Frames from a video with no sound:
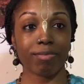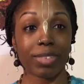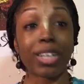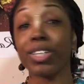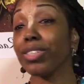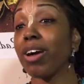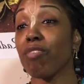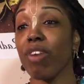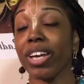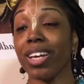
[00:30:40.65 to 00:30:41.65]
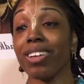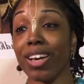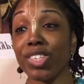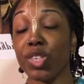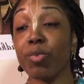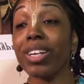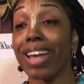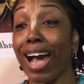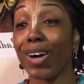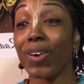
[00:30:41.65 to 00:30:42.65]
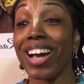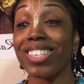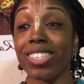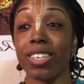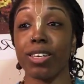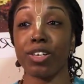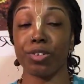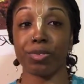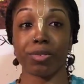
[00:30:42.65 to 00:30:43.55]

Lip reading: I could not recognize you, but now I see you."